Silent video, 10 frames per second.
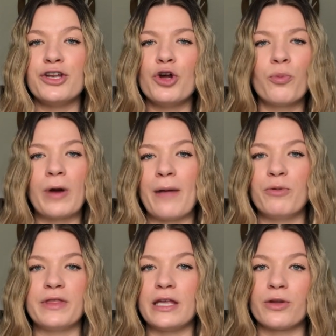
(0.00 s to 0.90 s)
no problem
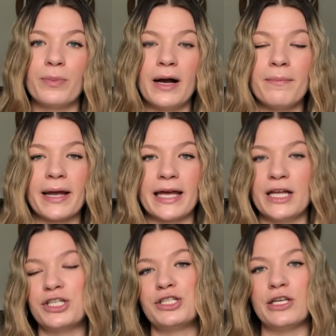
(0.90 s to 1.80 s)
with either pump. I kind
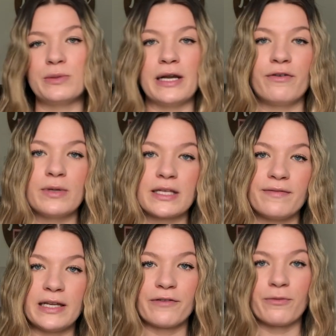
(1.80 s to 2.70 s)
of just used whatever was
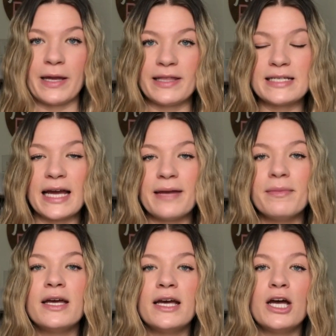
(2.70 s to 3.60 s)
convenient for me at the
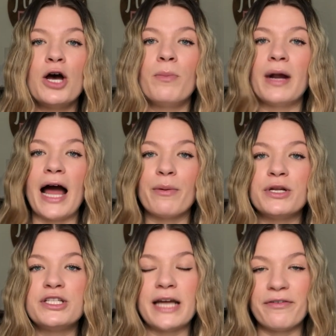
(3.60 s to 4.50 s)
time, but I
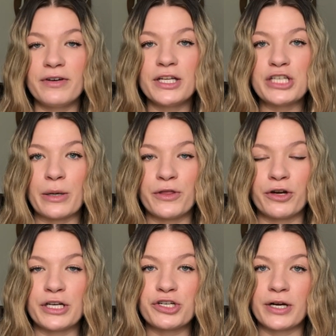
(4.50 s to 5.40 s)
would definitely check with your
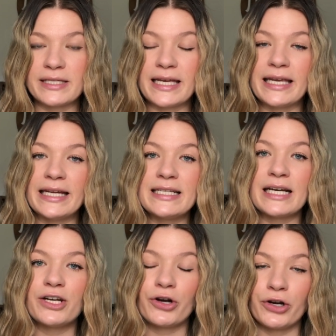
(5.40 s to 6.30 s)
insurance and get it
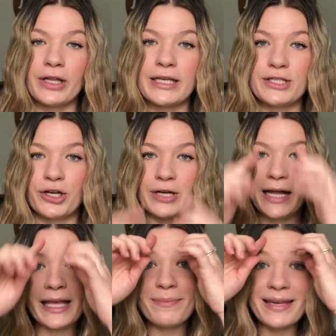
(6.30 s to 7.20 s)
done early so you're not
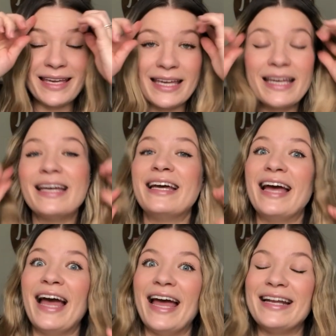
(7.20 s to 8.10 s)
like me
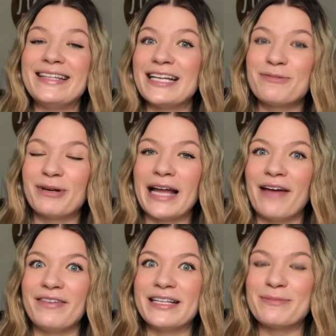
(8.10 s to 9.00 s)
and desperate
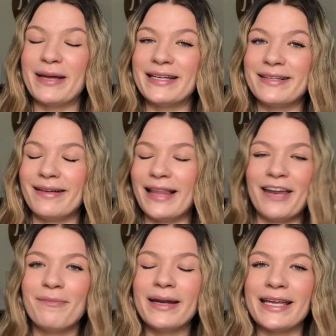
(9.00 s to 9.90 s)
having to spend a lot
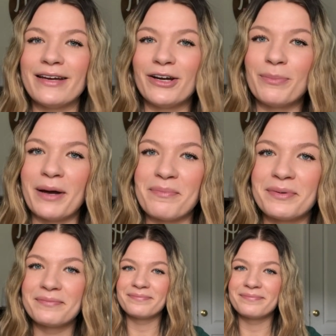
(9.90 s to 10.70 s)
of money on a pump.